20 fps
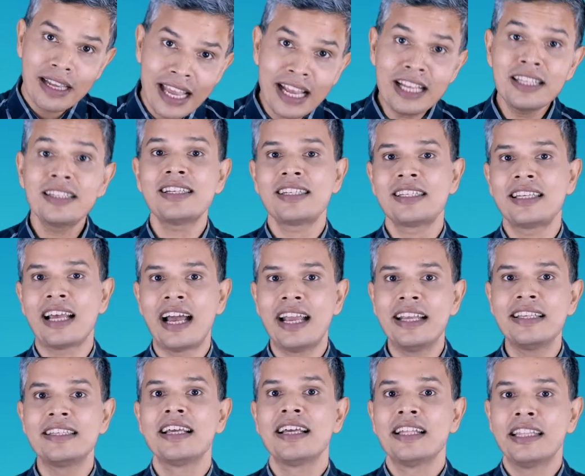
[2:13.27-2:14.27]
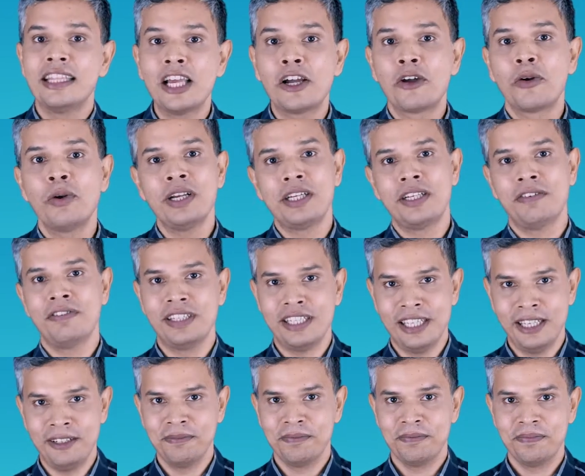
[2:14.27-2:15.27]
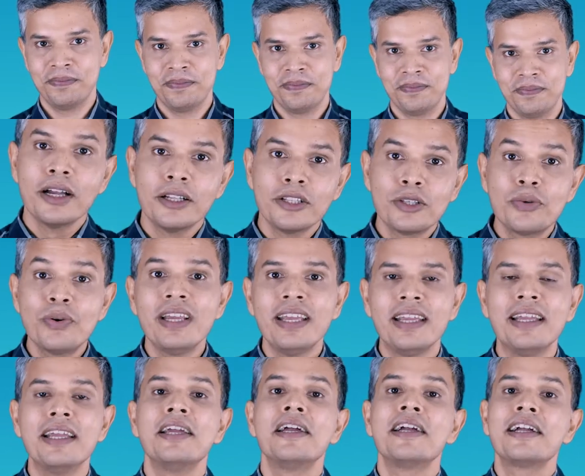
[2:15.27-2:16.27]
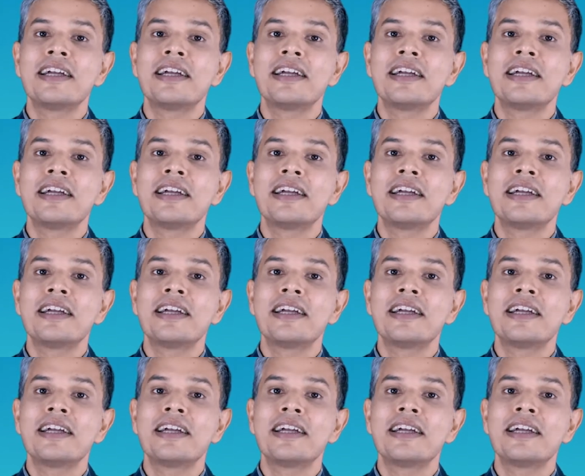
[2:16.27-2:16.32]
exercise their creativity. Three,